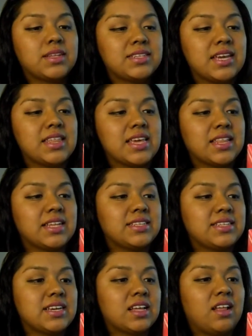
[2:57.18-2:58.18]
daily
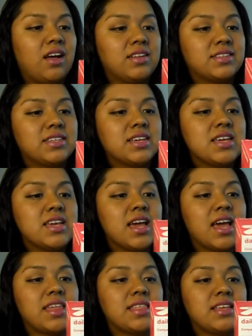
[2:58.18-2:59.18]
cleansing cloths,
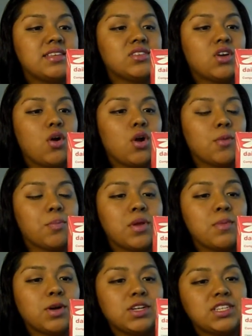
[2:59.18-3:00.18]
and these are
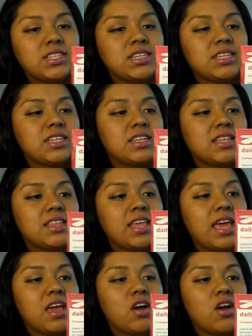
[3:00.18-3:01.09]
pre-moistened. They